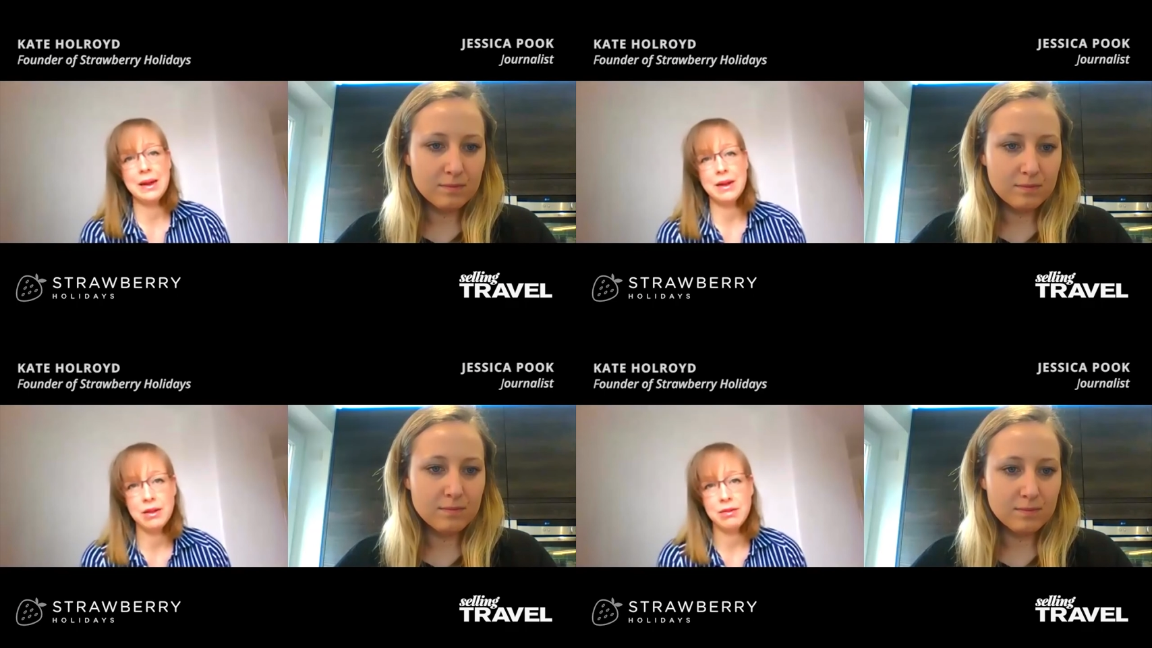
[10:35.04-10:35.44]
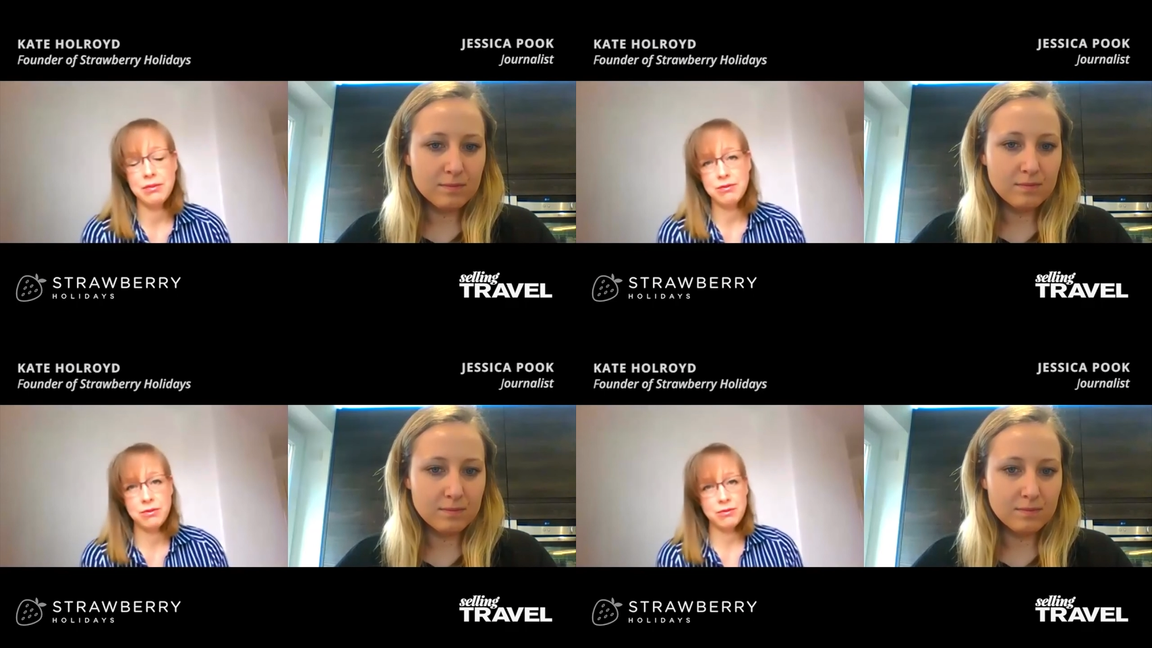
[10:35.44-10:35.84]
Speaker 1: and the
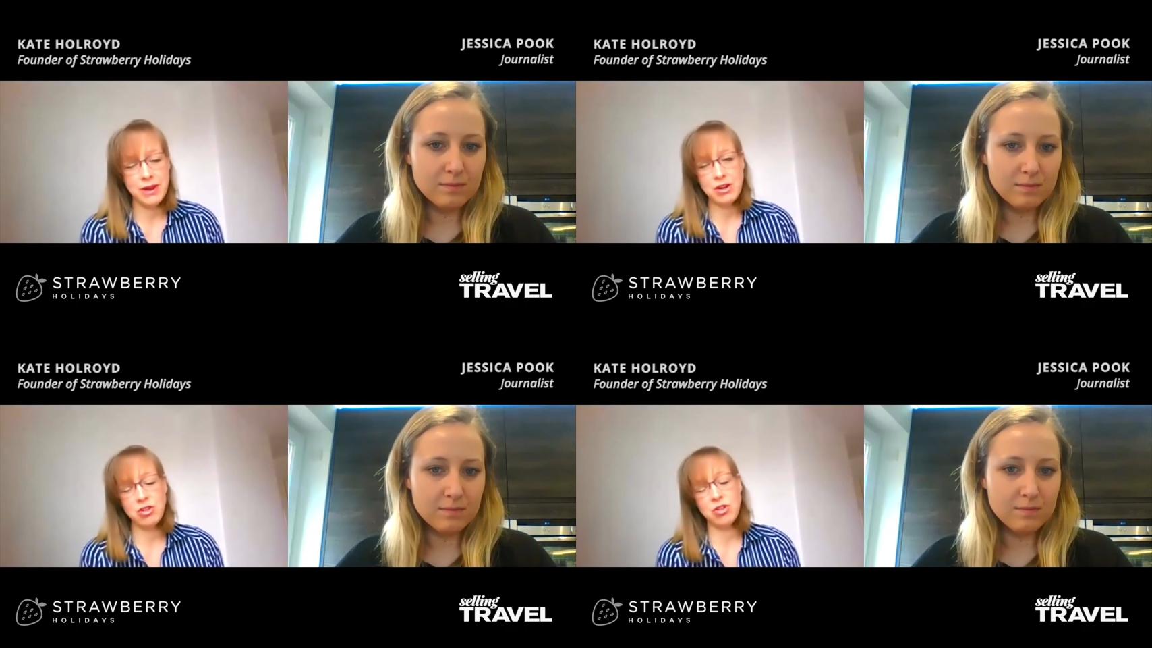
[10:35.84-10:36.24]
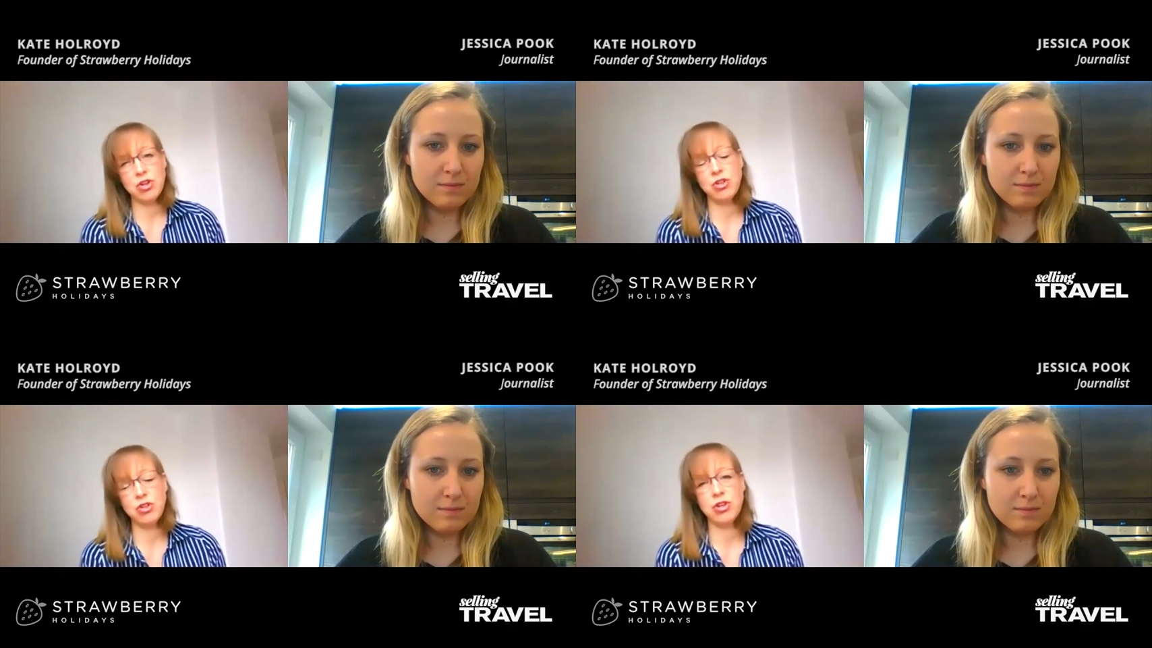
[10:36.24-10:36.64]
veg stall
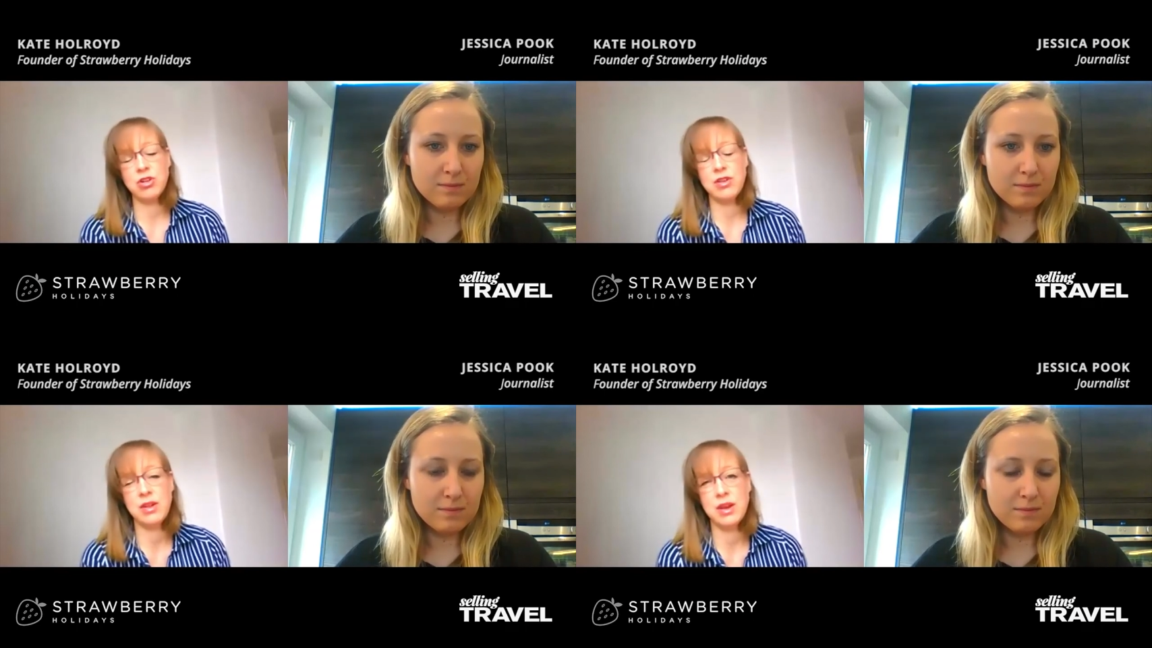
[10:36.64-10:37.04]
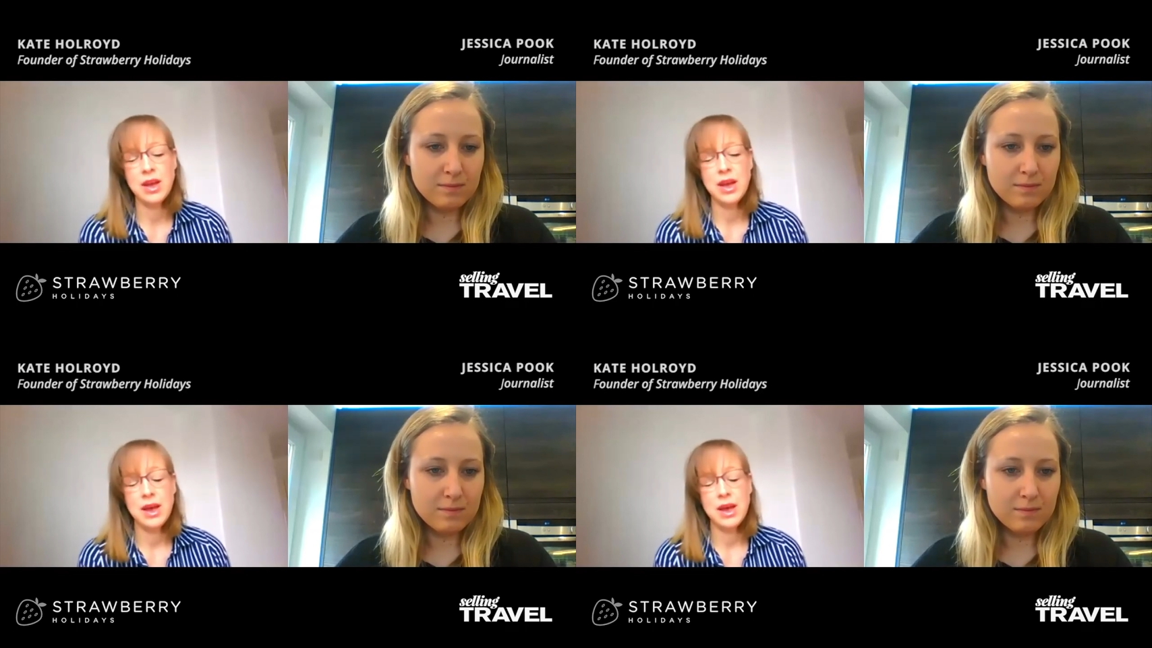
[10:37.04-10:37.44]
does, and the
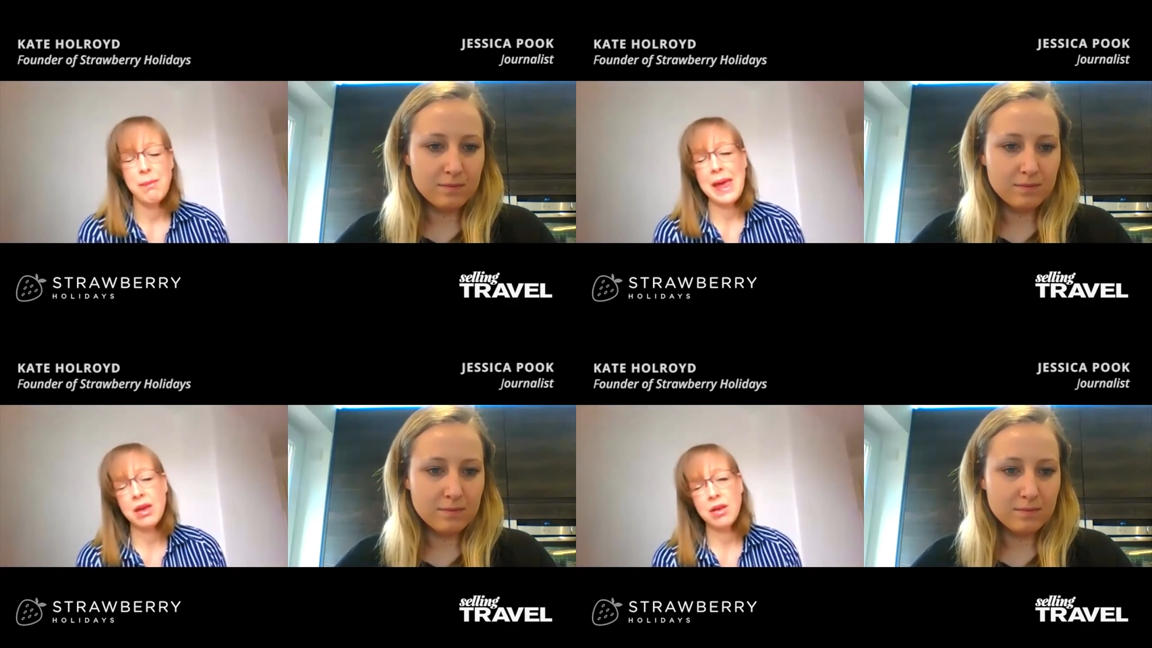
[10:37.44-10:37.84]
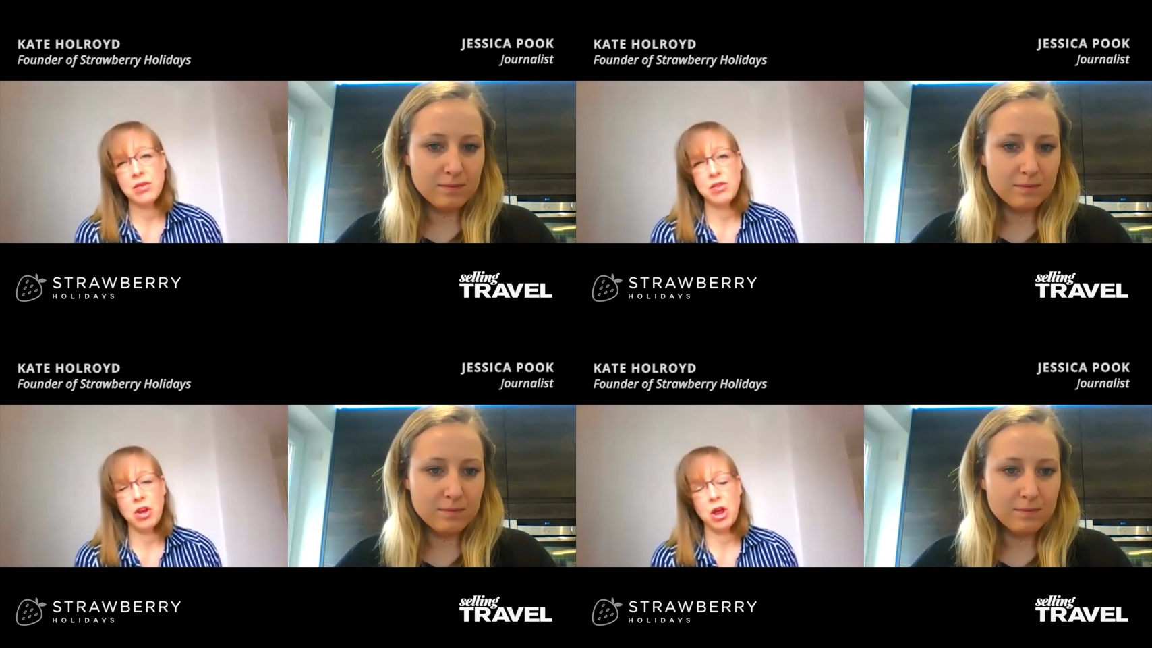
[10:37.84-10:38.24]
bakers
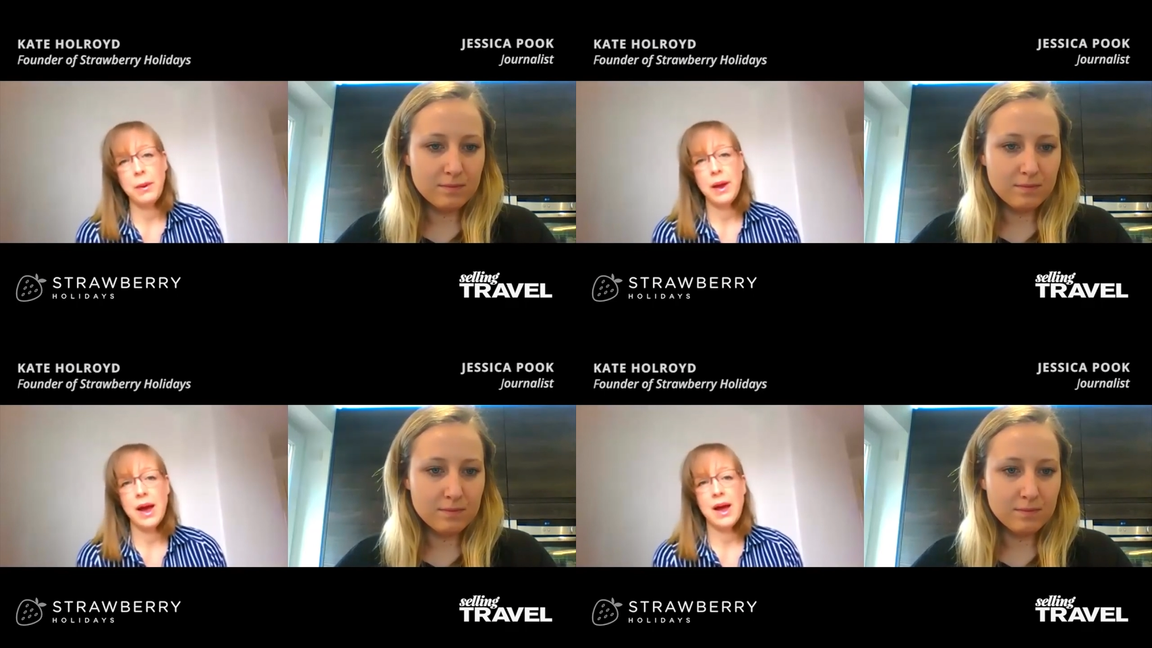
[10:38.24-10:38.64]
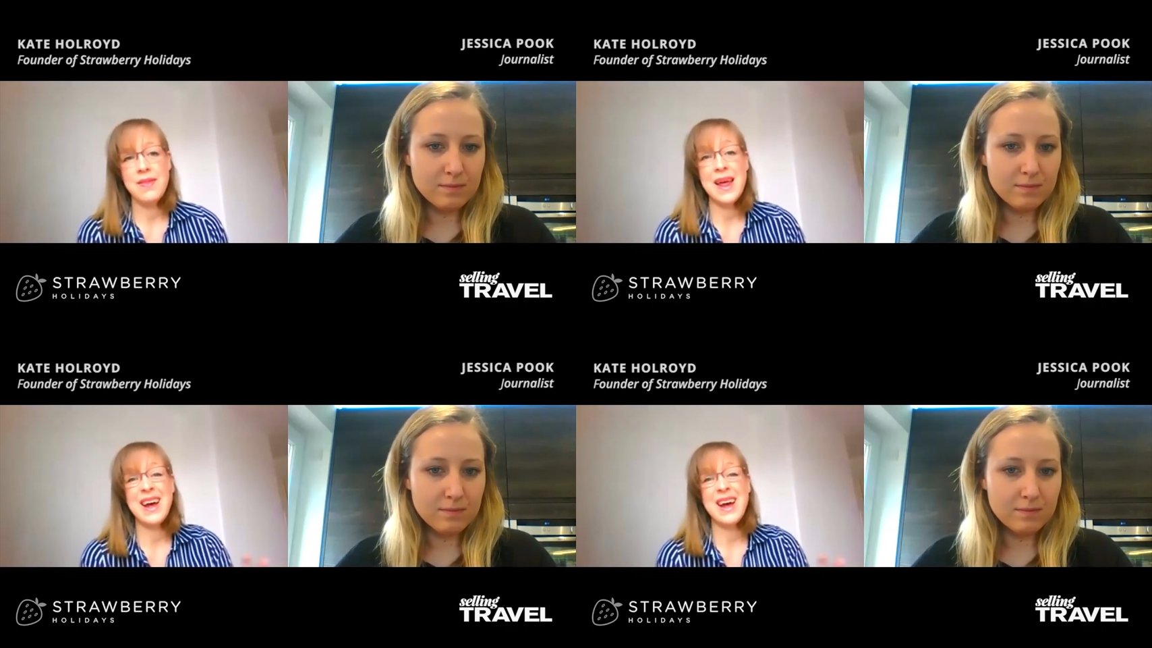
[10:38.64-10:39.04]
do, and then I
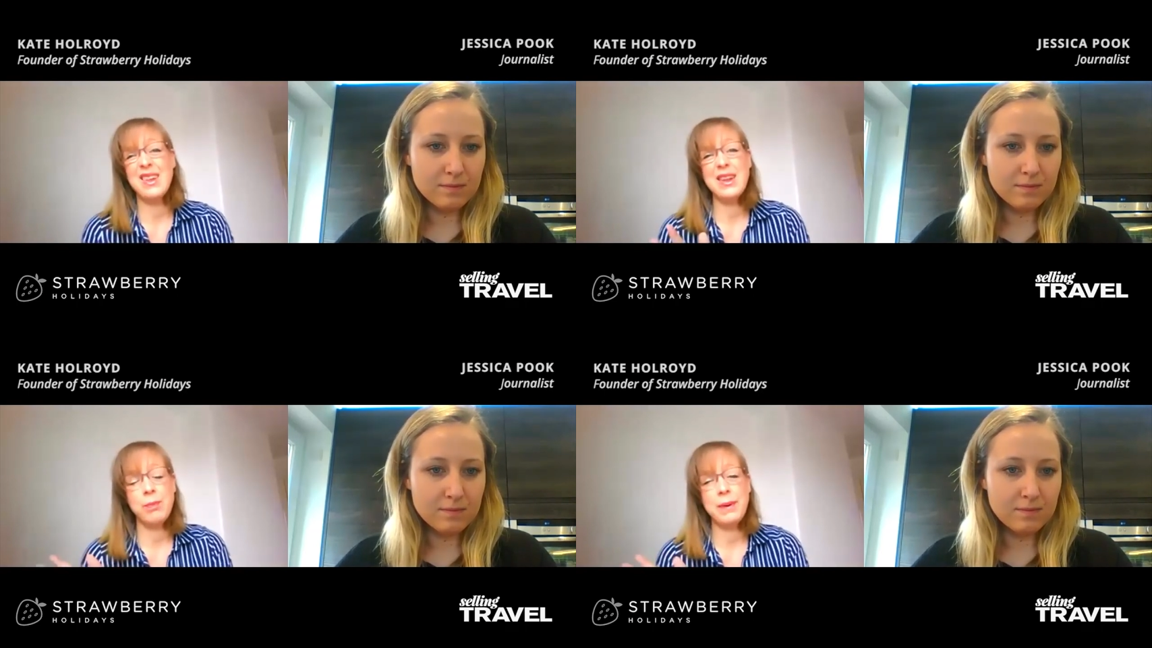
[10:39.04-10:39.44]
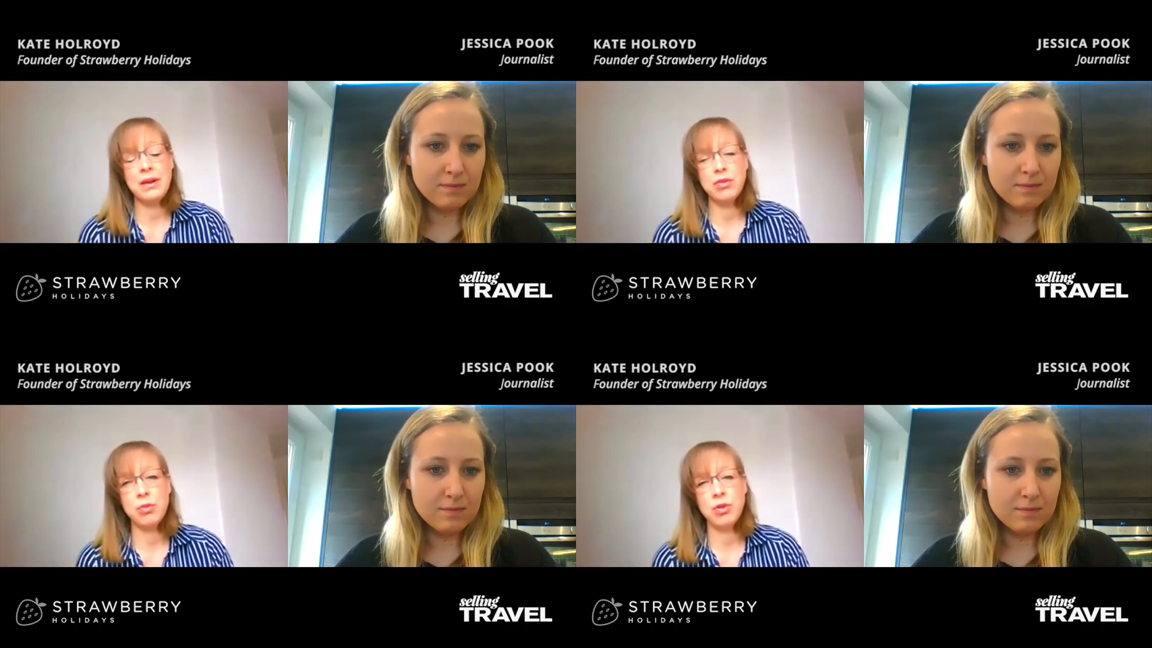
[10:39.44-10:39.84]
get little bits from
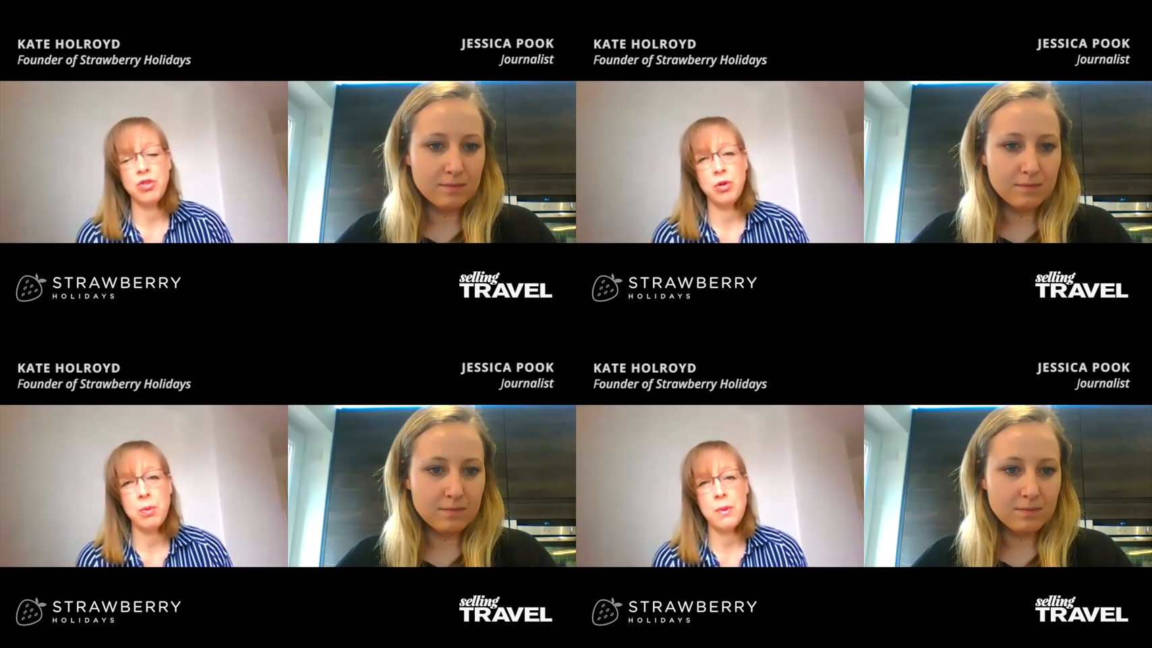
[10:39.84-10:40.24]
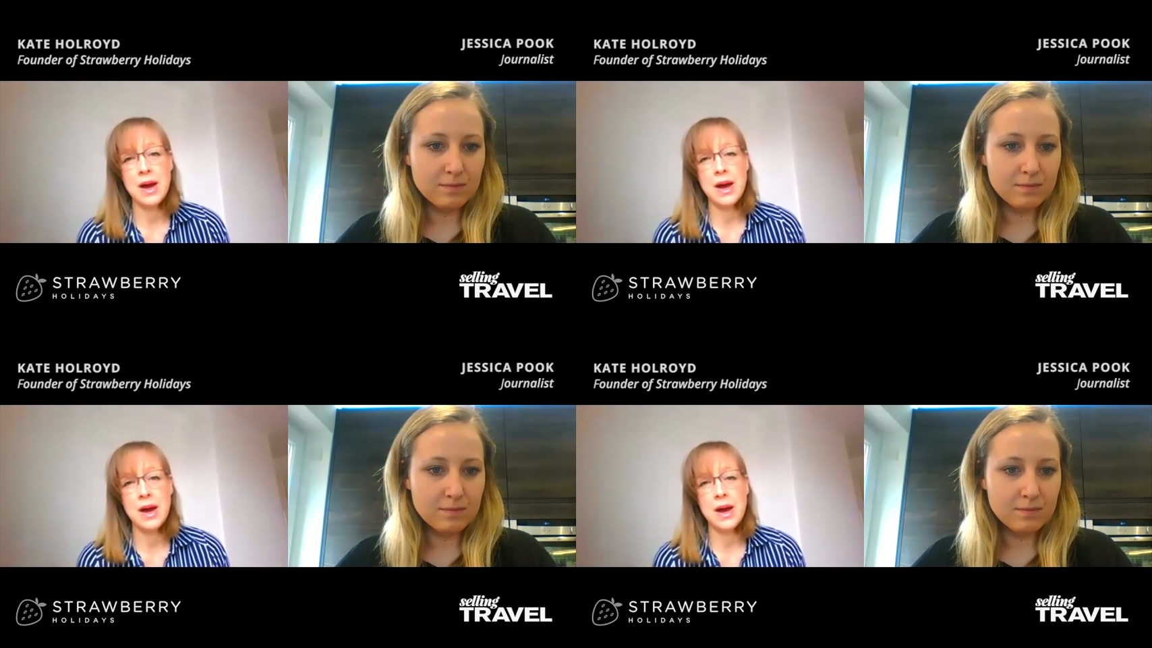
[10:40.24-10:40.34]
the supermarket.